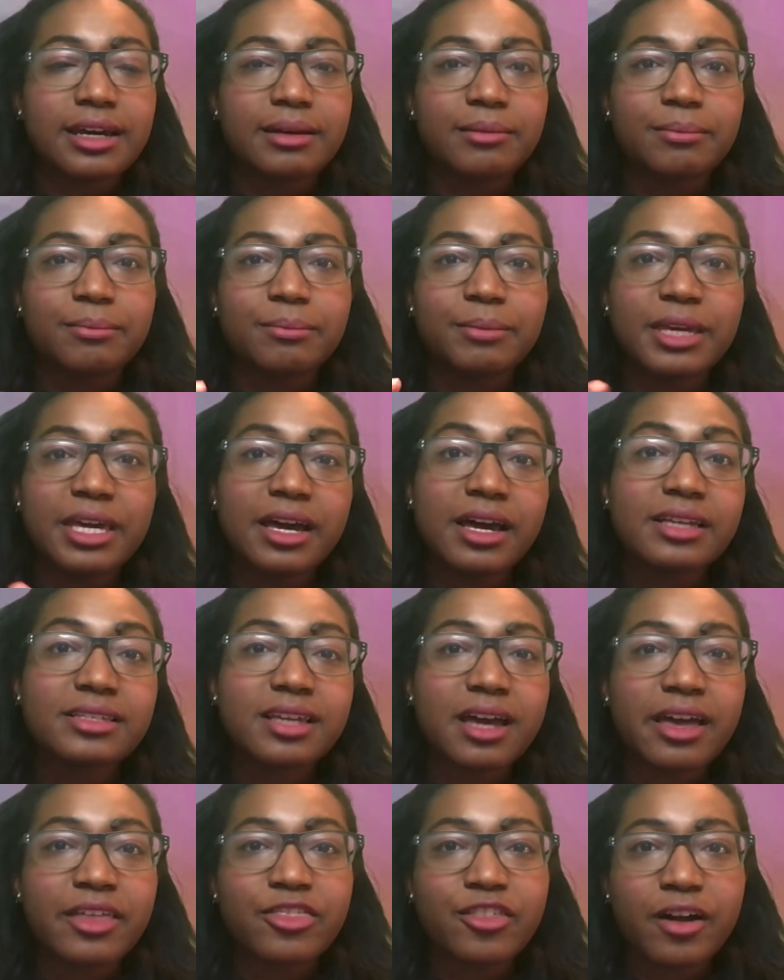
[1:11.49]
because I
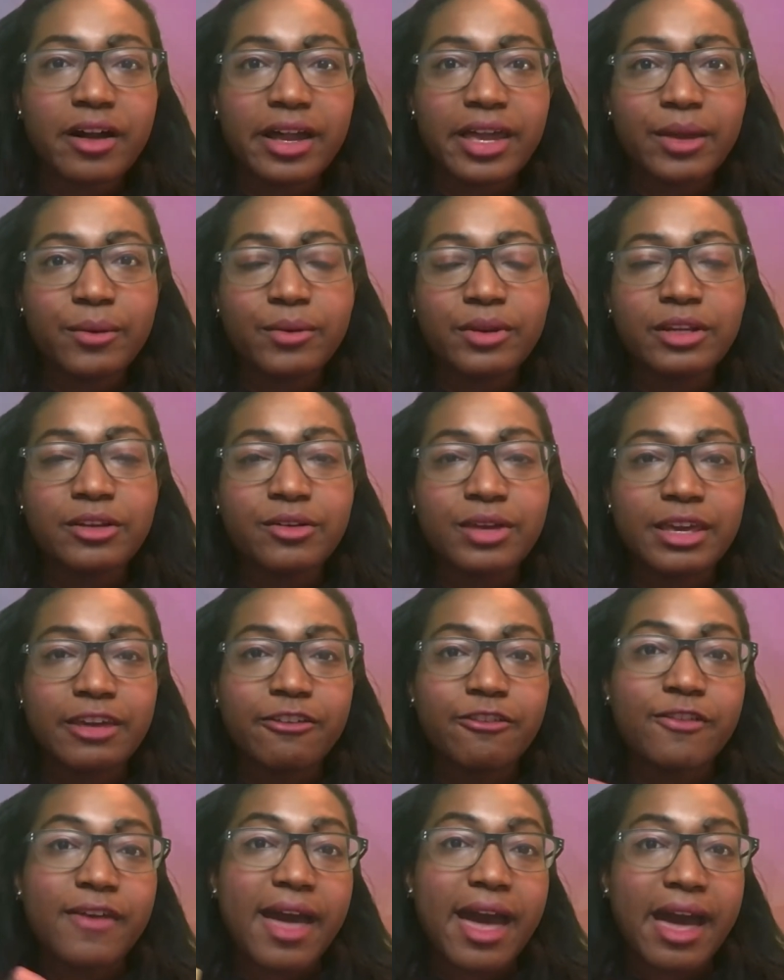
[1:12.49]
thought it would give
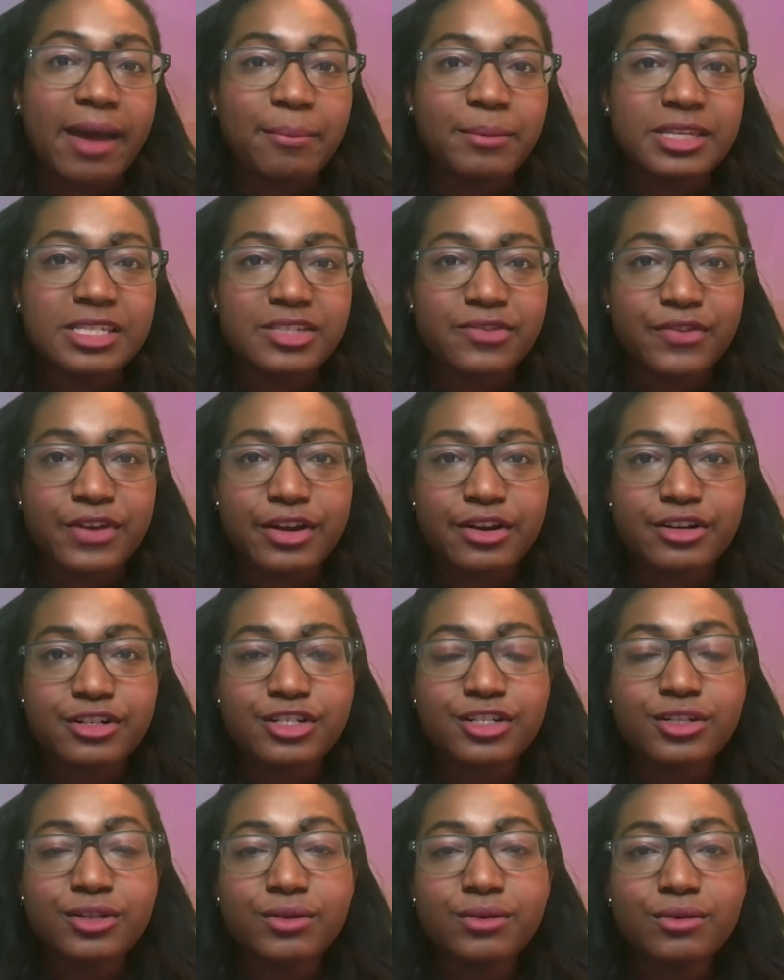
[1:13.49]
atmosphere
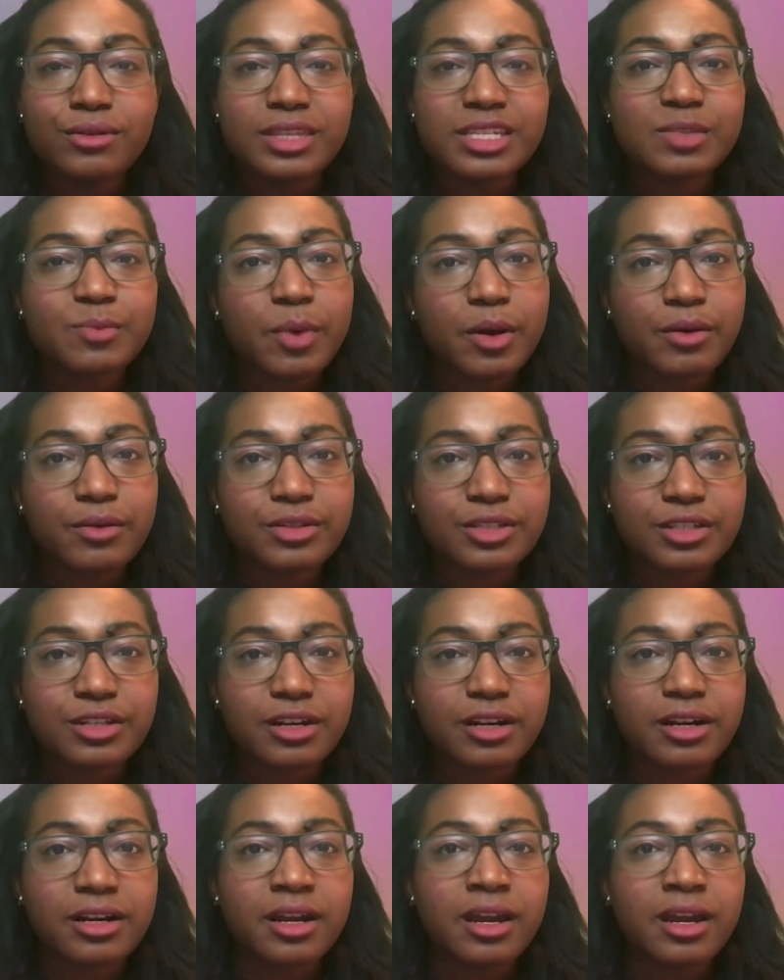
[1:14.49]
to this poster."